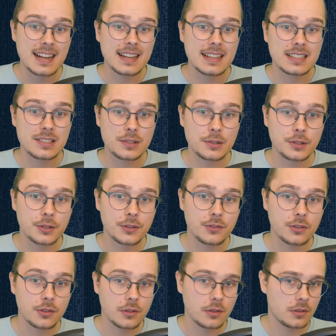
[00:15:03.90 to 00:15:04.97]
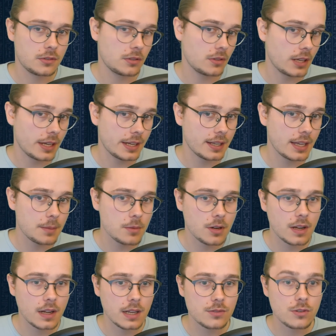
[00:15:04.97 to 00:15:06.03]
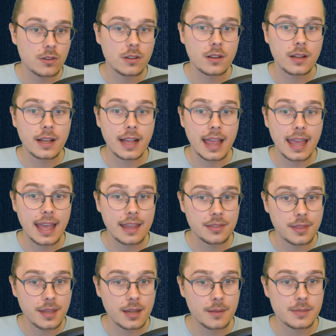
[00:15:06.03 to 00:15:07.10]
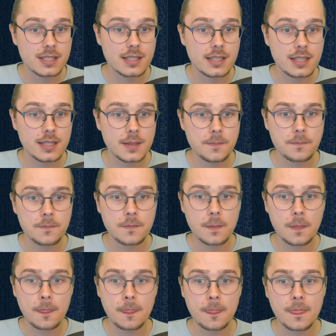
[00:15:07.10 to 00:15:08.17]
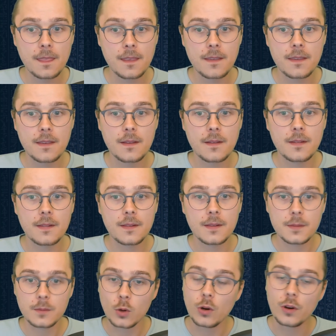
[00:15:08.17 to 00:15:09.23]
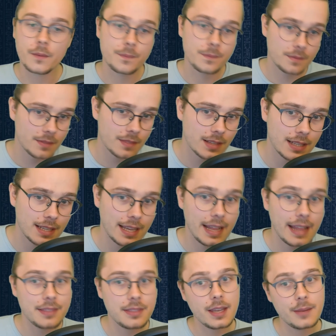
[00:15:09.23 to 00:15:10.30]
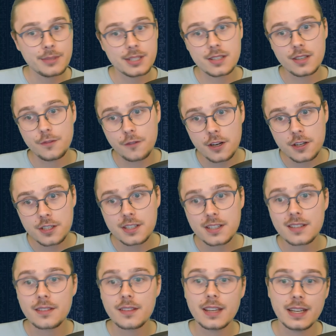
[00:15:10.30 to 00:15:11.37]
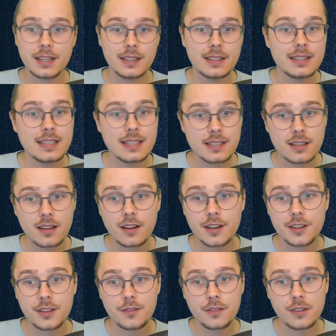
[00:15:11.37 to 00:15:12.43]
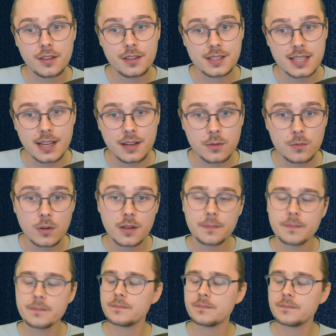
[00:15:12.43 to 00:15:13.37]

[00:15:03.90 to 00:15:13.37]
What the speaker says: to like get more card draw at the MST, or at the MST first, then discard it for the second one,